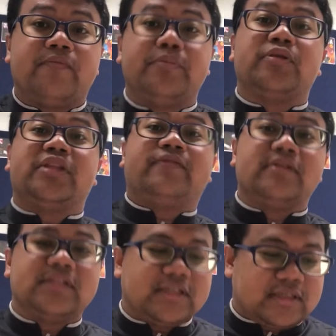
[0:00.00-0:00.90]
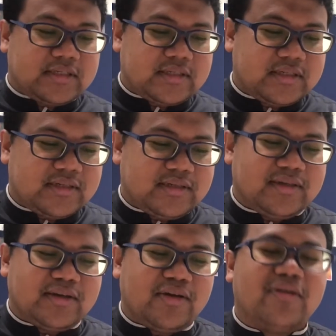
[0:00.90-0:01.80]
beautifulness,
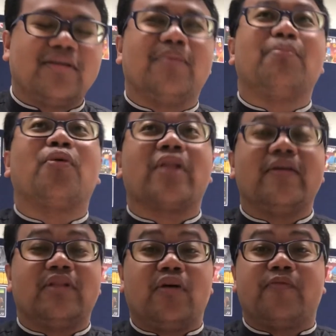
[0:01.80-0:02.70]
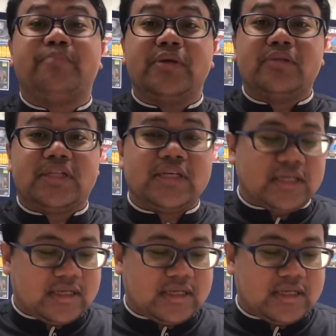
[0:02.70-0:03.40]
more level of beauty.